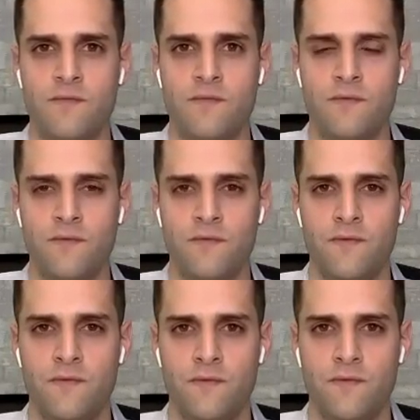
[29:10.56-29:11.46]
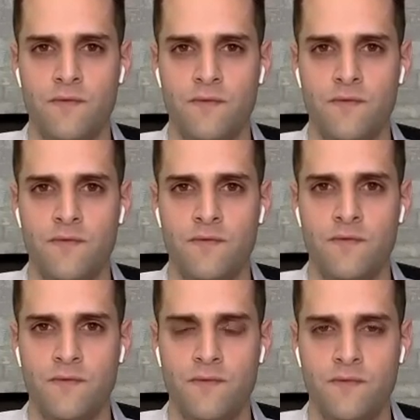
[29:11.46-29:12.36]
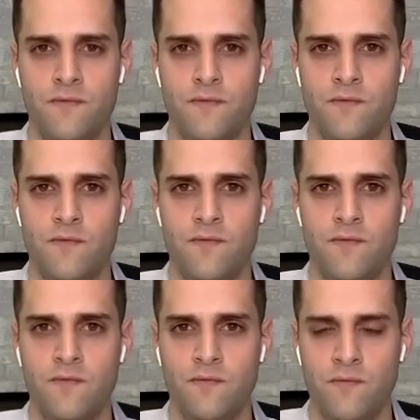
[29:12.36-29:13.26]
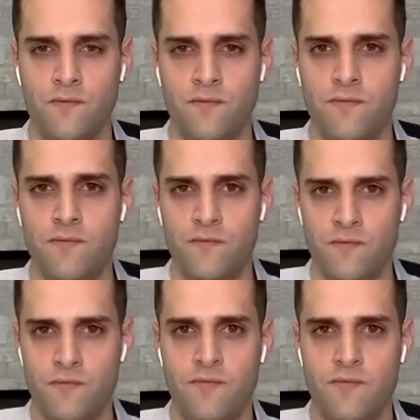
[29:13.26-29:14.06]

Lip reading: (silent)